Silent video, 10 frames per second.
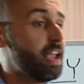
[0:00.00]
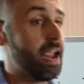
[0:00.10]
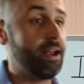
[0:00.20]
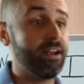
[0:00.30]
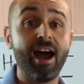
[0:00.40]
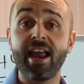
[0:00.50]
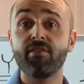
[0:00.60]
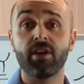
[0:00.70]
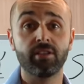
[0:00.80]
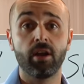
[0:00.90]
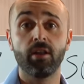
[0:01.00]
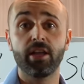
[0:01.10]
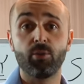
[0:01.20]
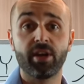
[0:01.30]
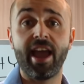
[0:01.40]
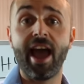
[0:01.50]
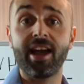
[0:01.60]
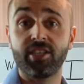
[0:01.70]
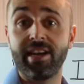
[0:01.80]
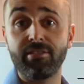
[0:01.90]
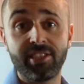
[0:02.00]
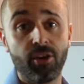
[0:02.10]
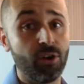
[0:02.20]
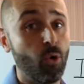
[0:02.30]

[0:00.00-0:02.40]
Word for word: and not having a ton of liquid cash and now selling the